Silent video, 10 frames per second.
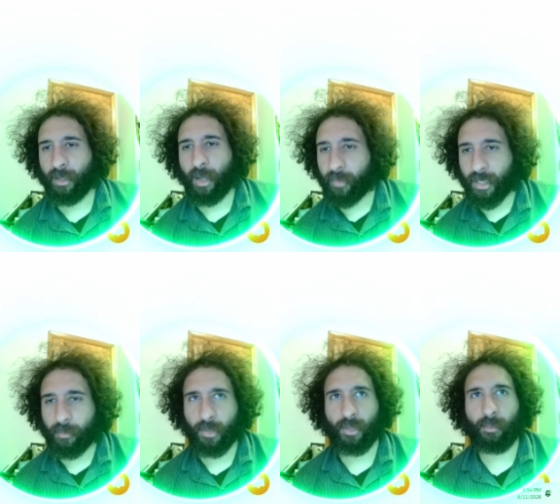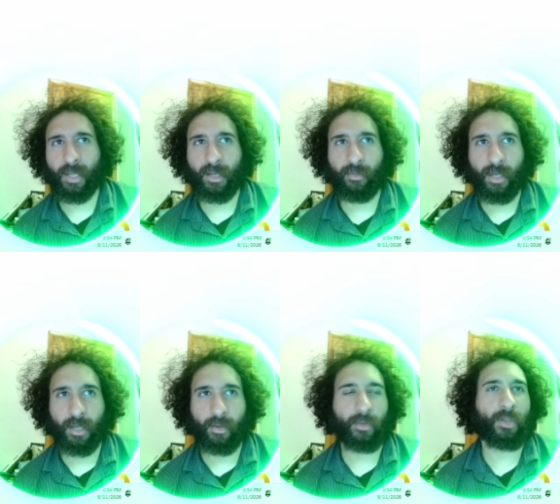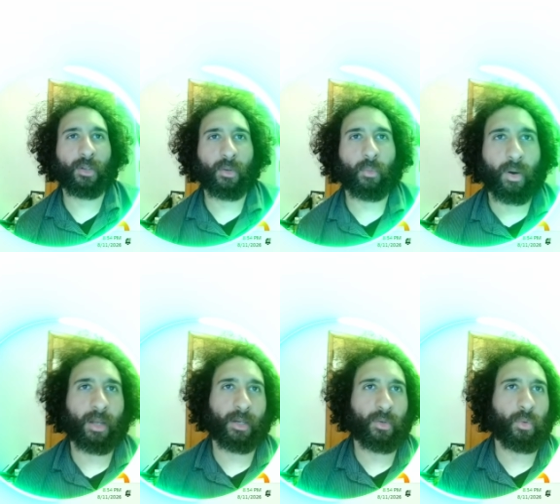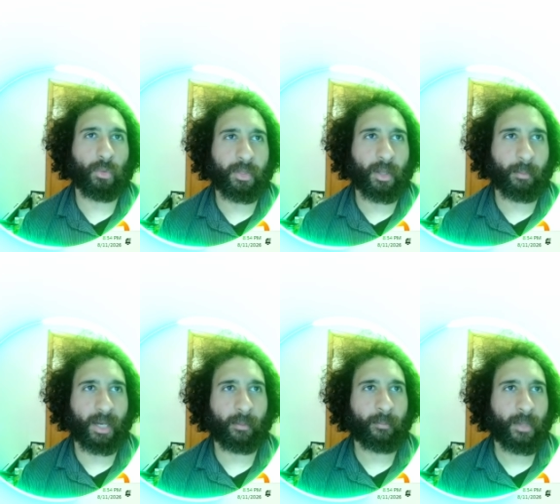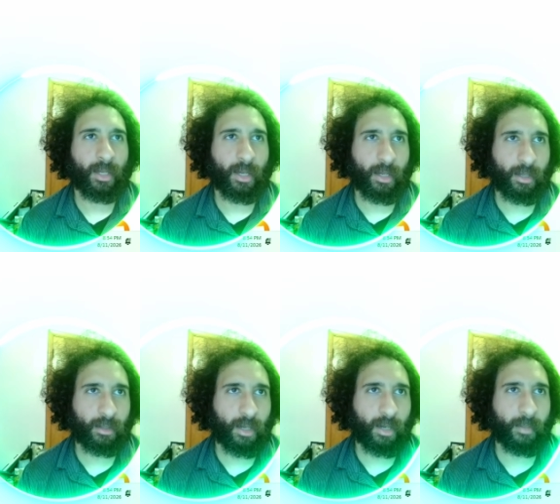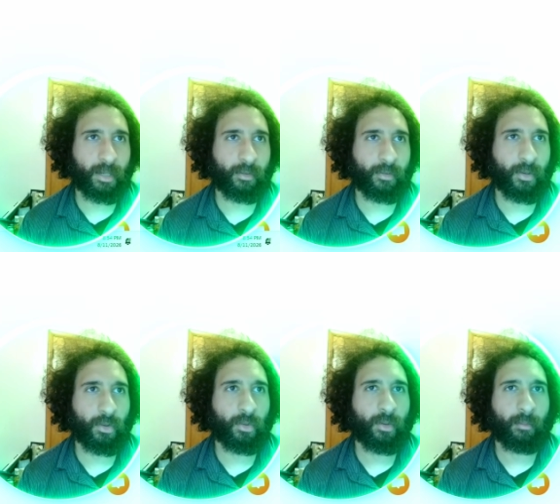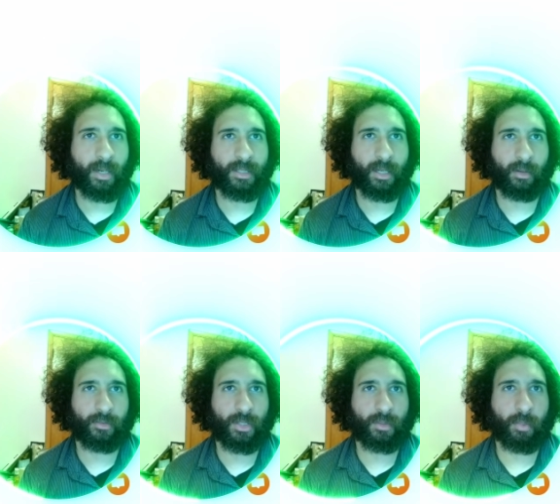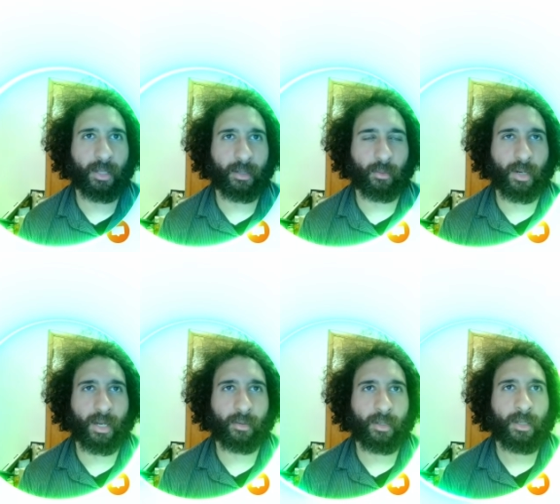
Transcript: Every time you're going to make a video, you're going to want a cool thumbnail. And I made a few myself, just playing around.